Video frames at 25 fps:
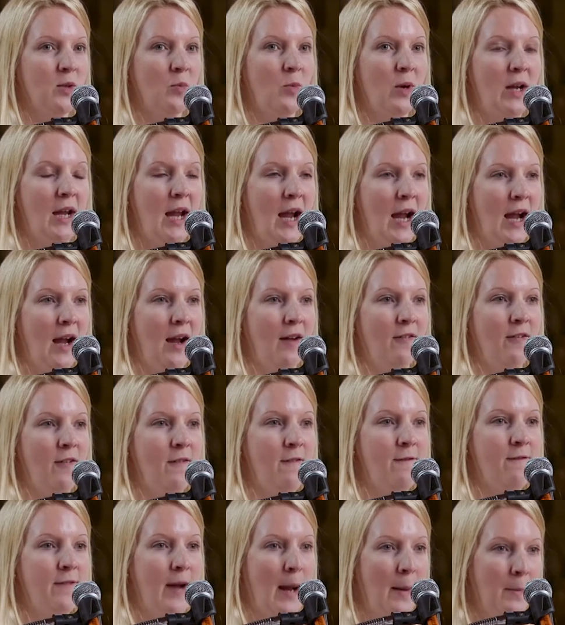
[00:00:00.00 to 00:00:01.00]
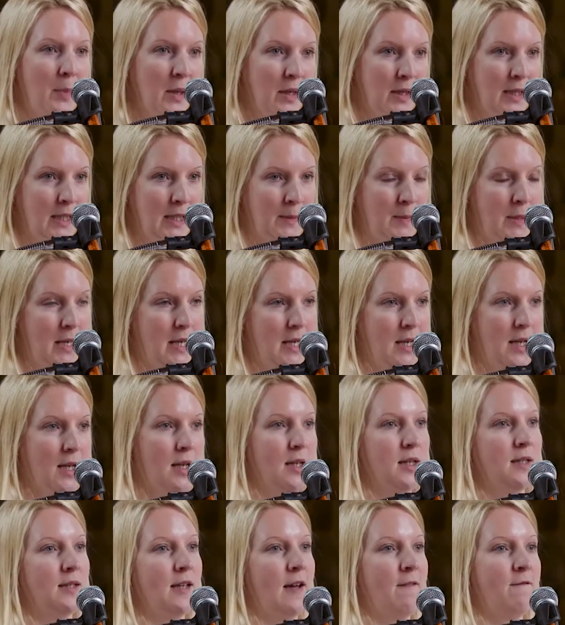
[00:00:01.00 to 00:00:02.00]
We have fabulous
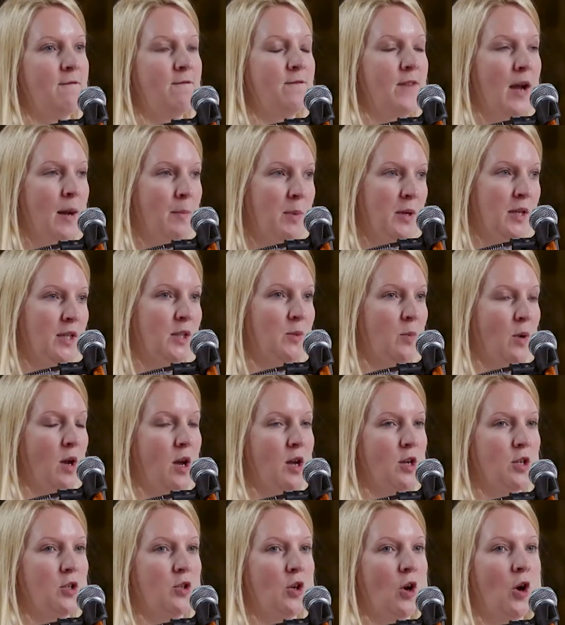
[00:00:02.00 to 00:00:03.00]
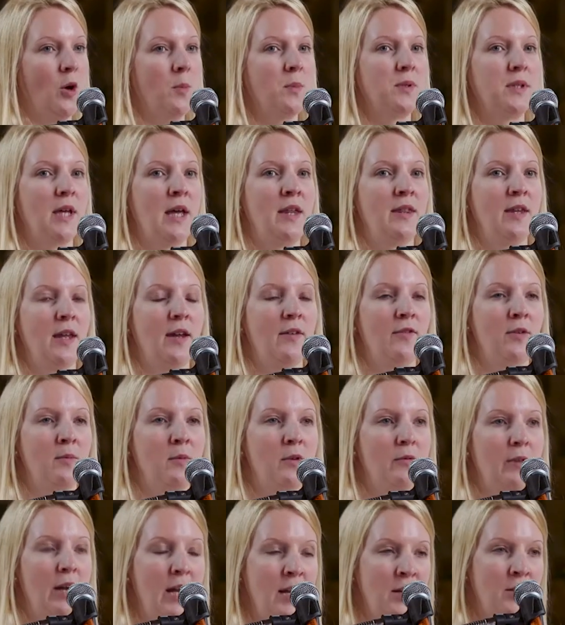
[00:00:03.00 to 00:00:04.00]
speakers and fabulous workshops, and they're from
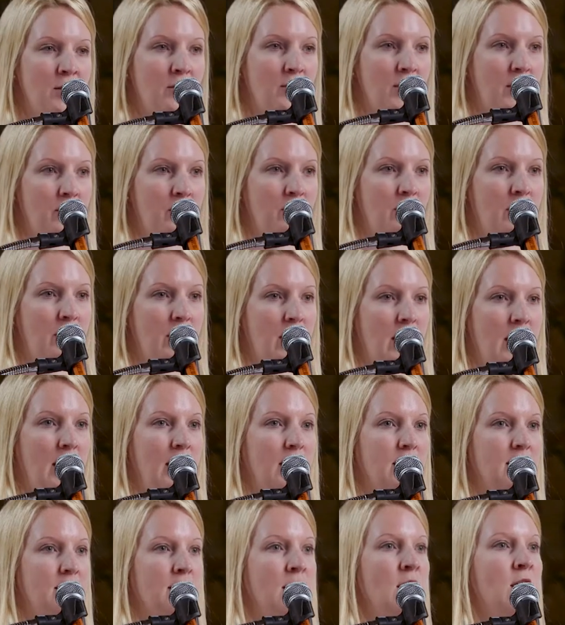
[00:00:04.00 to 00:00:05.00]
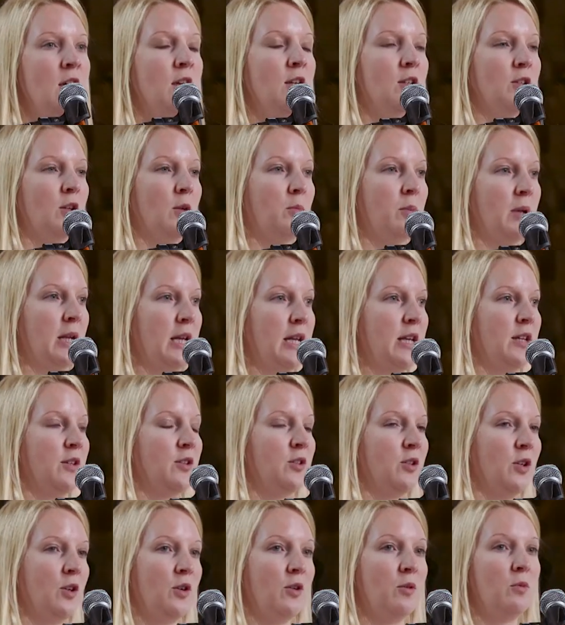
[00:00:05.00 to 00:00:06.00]
a range of different things. So
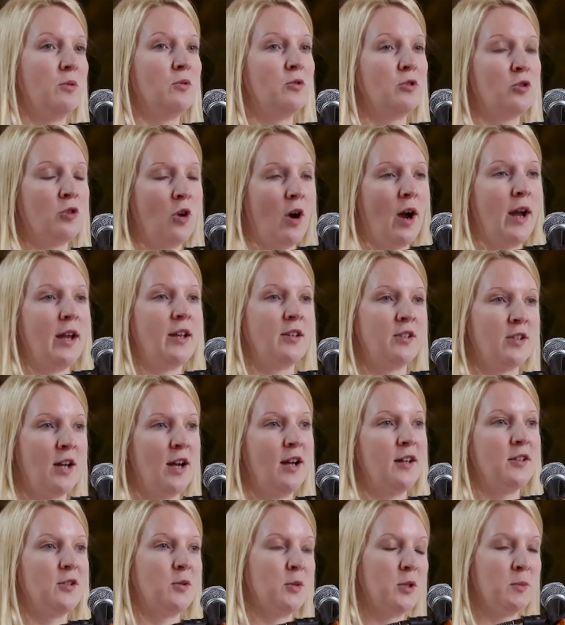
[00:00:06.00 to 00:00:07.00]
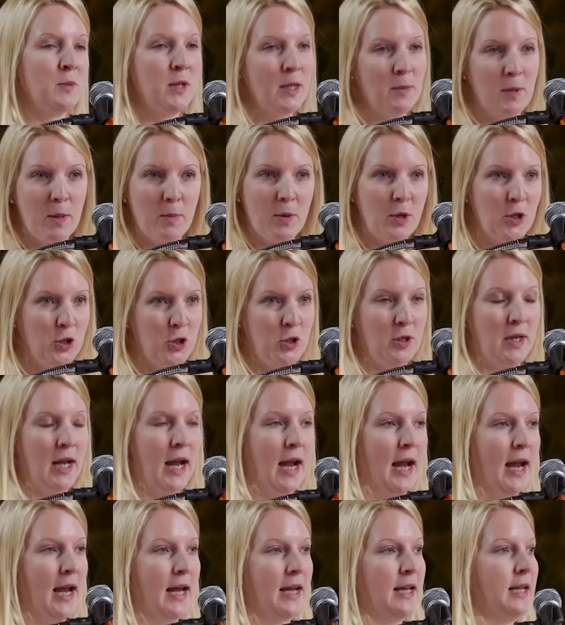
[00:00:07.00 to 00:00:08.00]
please do try and chat to as many people as you
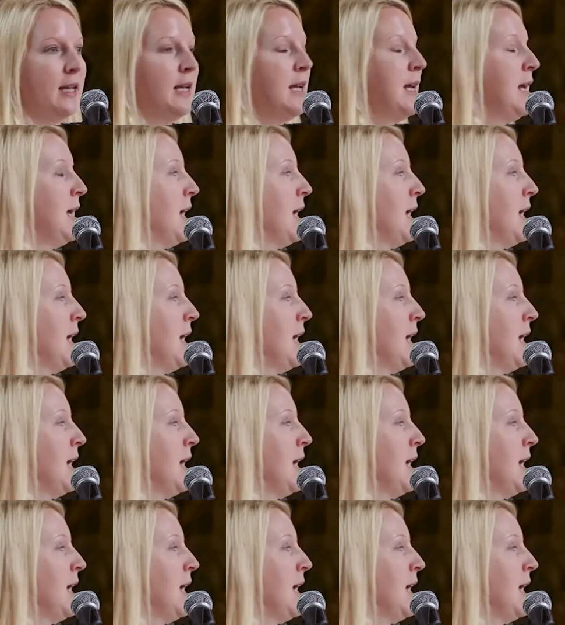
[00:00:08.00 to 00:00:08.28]
can